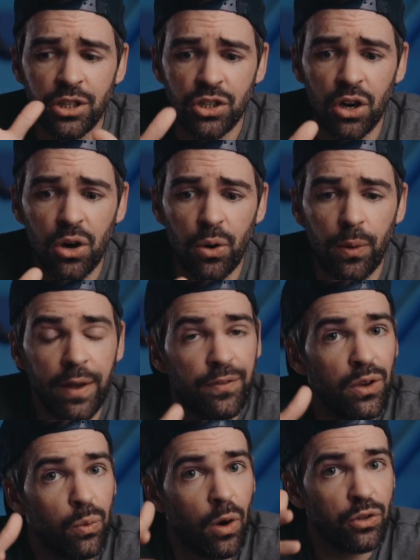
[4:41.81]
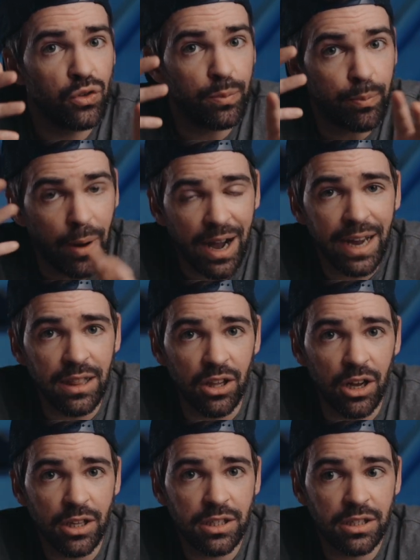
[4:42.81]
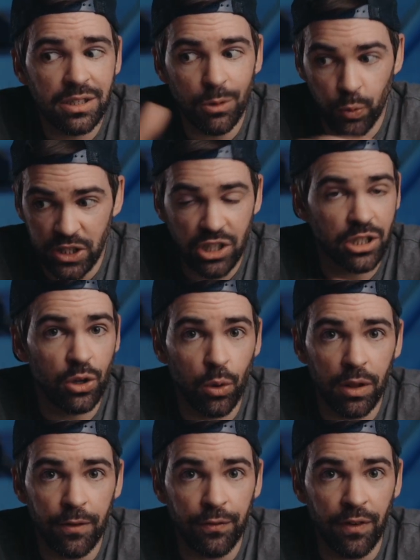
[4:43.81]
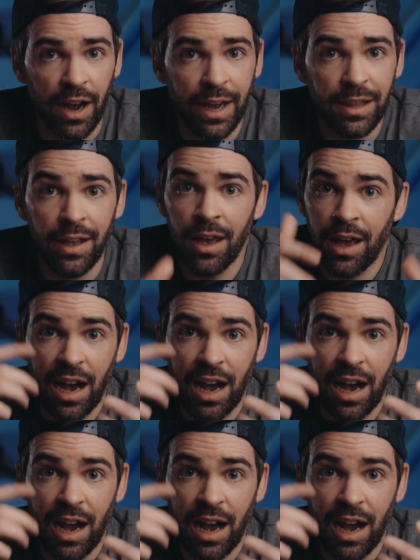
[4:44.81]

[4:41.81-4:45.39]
So if you want to buy LUTs, which is totally fine,